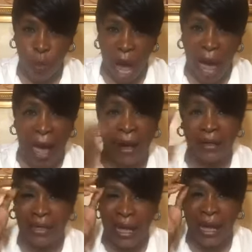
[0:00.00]
Why?
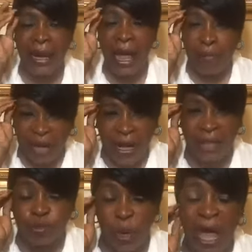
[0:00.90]
Again,
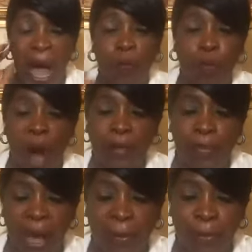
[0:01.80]
because we are one
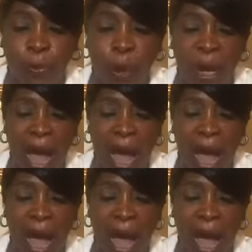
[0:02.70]
mem we